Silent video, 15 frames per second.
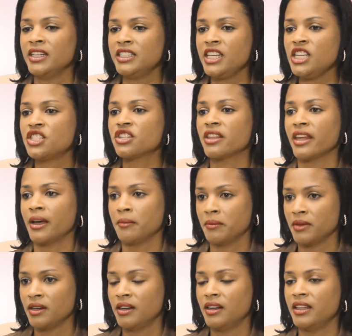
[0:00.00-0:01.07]
teach
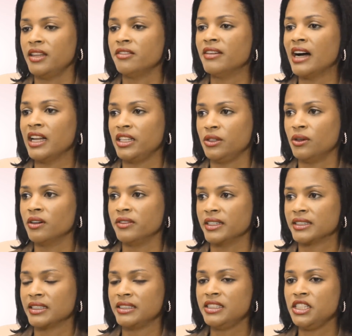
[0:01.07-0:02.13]
them the value of
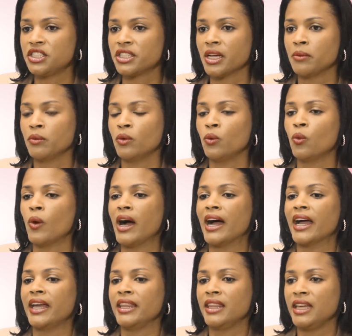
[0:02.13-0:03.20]
it and teach them
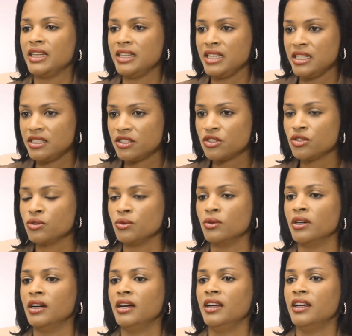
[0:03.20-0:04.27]
why they need to,